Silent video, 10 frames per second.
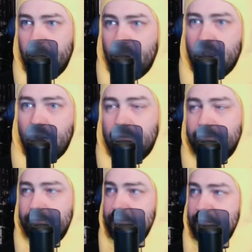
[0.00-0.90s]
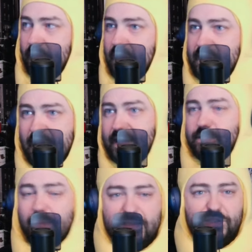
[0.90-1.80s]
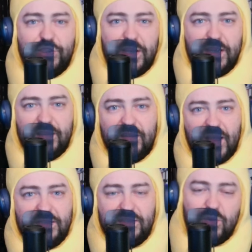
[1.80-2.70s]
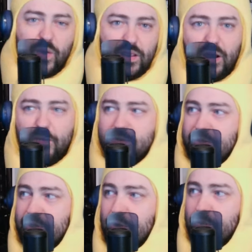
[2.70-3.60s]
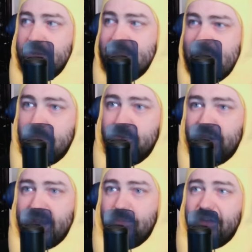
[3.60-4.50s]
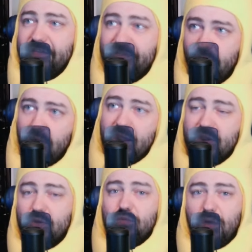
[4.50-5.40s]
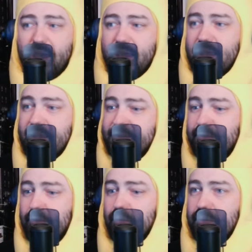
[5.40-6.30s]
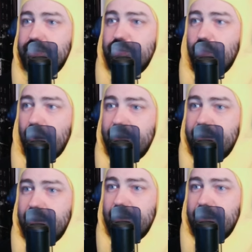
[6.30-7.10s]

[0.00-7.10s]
you know, text messaging, that's quite common too. But Snapchat, by far and away, is the worst one.